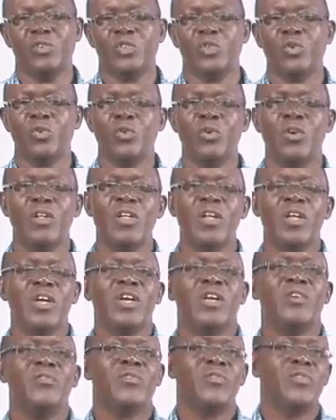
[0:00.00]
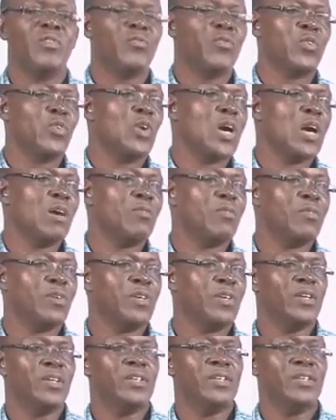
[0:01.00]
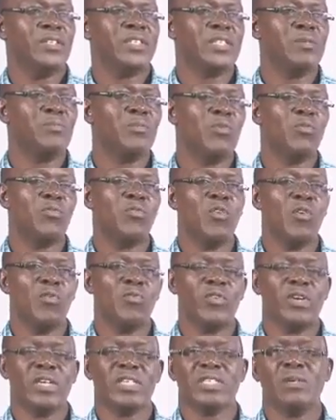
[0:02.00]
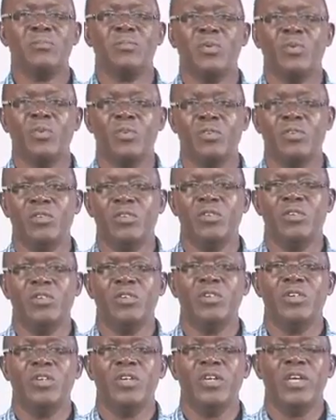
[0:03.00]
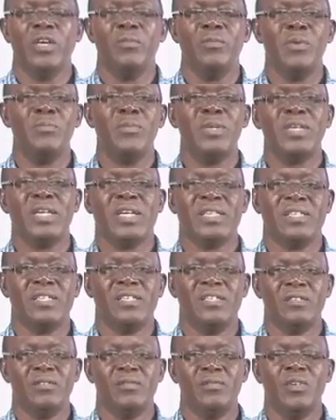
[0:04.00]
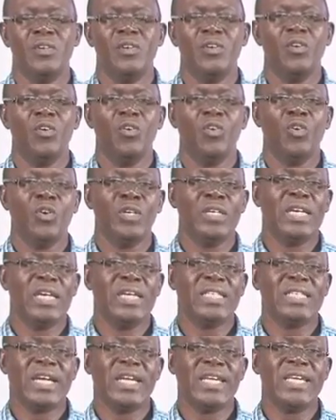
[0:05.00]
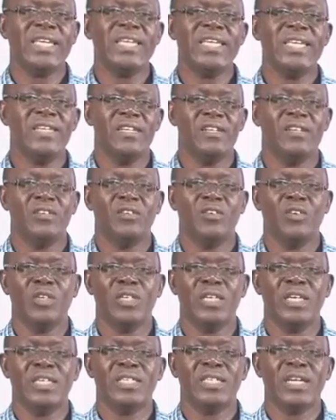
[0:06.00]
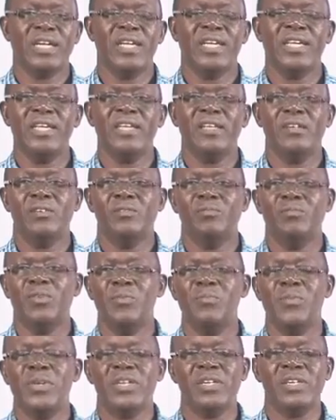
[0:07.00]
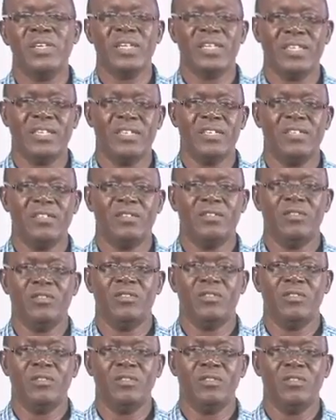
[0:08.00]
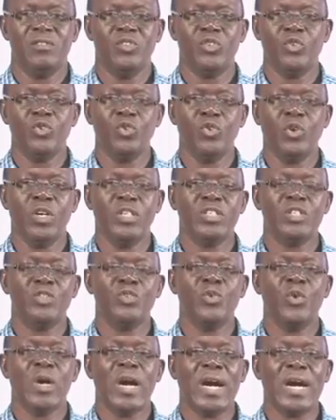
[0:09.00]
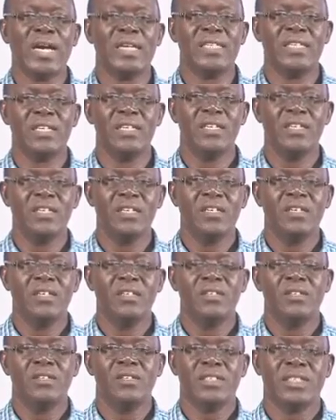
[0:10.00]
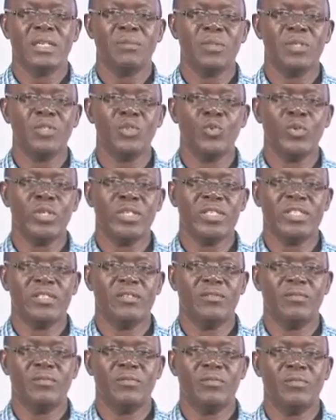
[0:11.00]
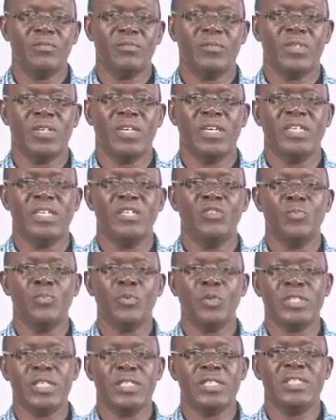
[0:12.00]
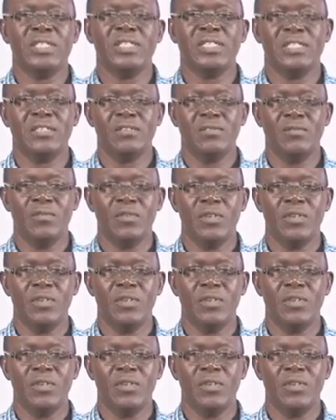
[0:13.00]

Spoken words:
So if you have a symbol 4, for example, it may mean nothing, or the letter E or the letter A may mean nothing to you until you add something to it, and then you process it.